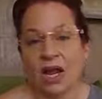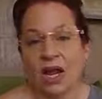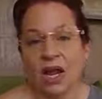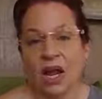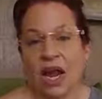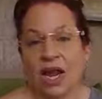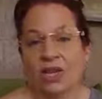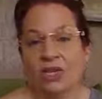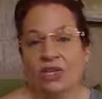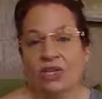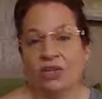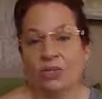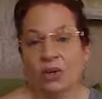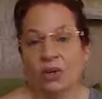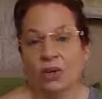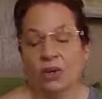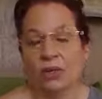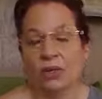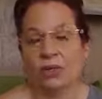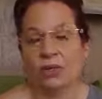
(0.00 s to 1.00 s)
I knew
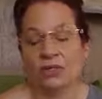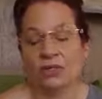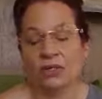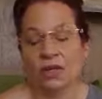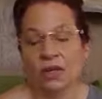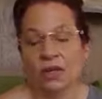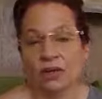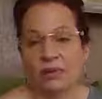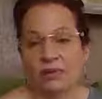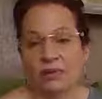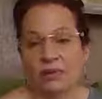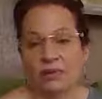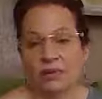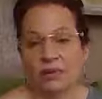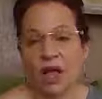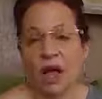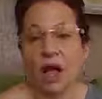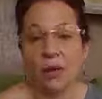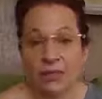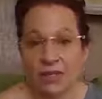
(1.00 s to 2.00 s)
it was um,
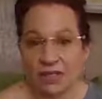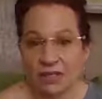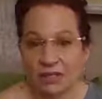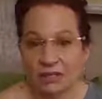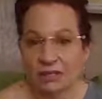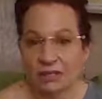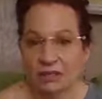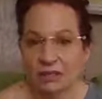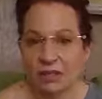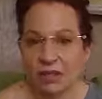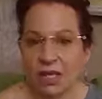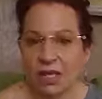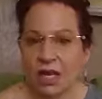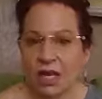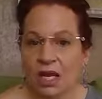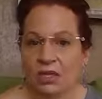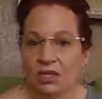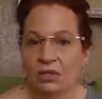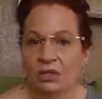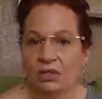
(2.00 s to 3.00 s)
ominous like
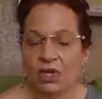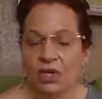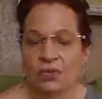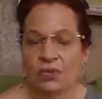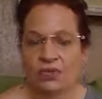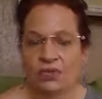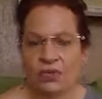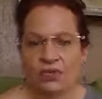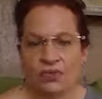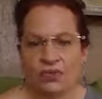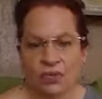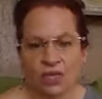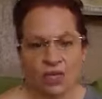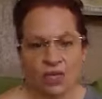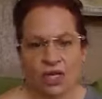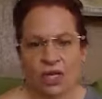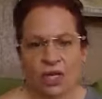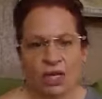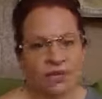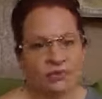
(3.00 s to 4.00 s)
I knew there was a
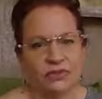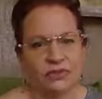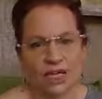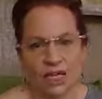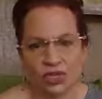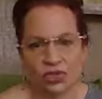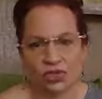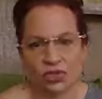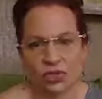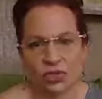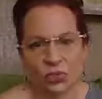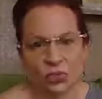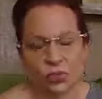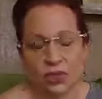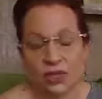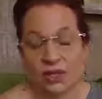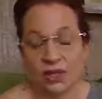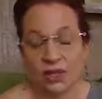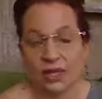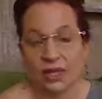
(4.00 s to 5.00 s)
feeling of danger
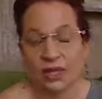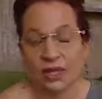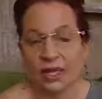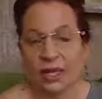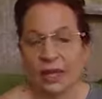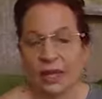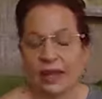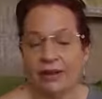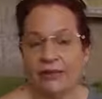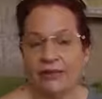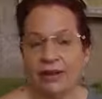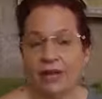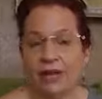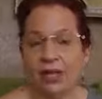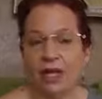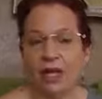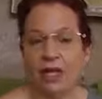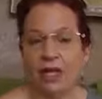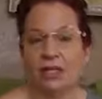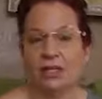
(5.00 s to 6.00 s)
with it, and I felt
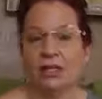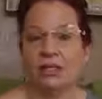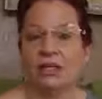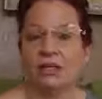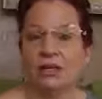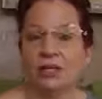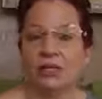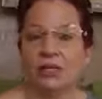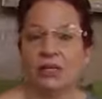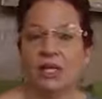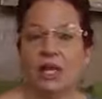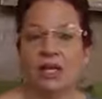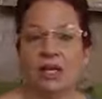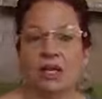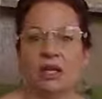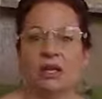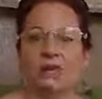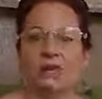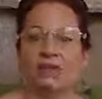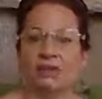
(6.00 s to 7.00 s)
like there was like
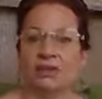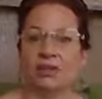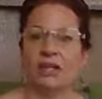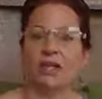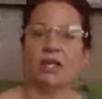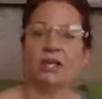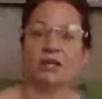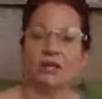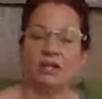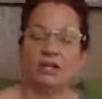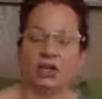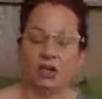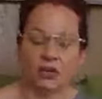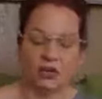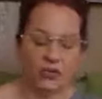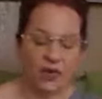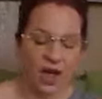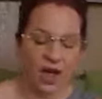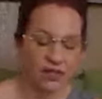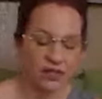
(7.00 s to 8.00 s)
a flea, you know,
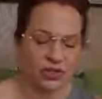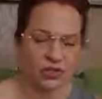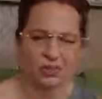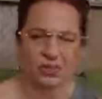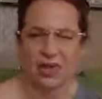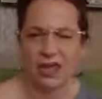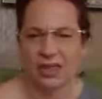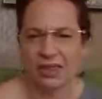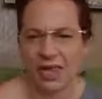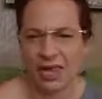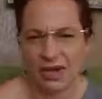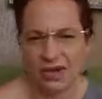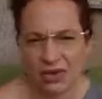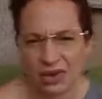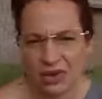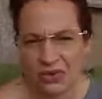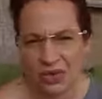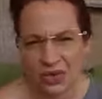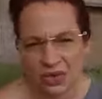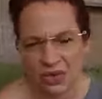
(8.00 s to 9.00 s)
factor. But I thought,
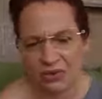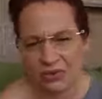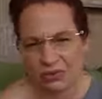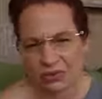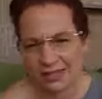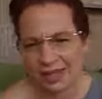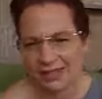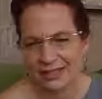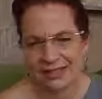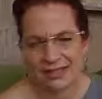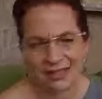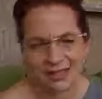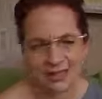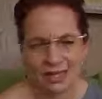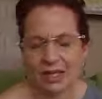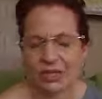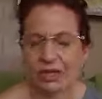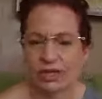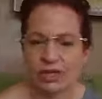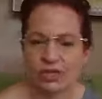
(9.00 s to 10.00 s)
no, I don't. That's
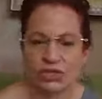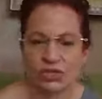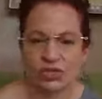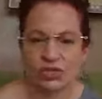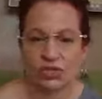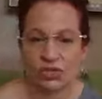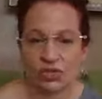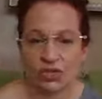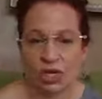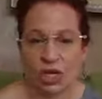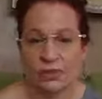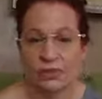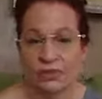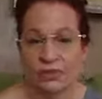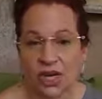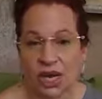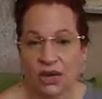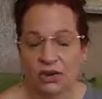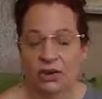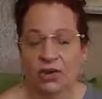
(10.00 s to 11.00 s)
silly, you know, just dreams,
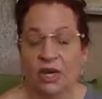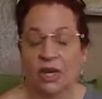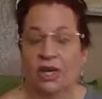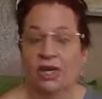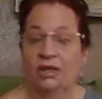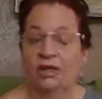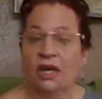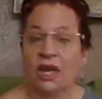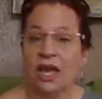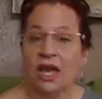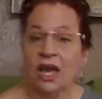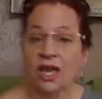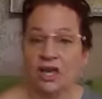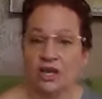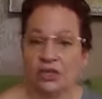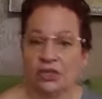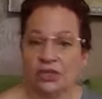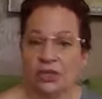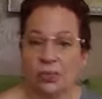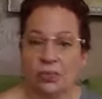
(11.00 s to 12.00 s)
you know. And I had it
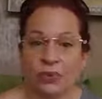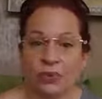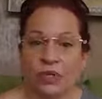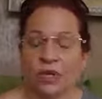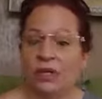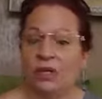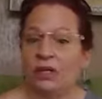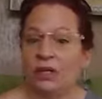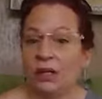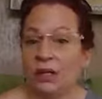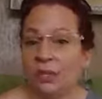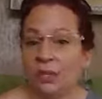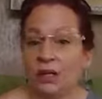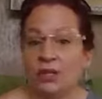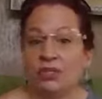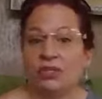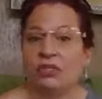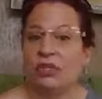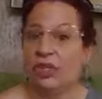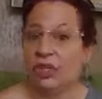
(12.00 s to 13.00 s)
interpreted, and it
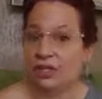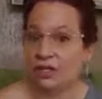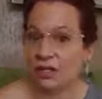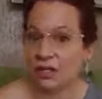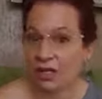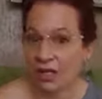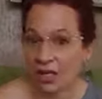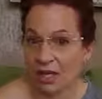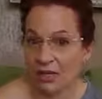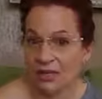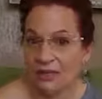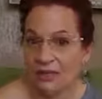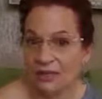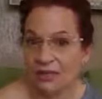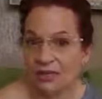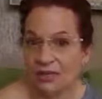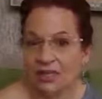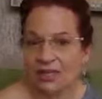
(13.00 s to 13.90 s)
was you need to leave.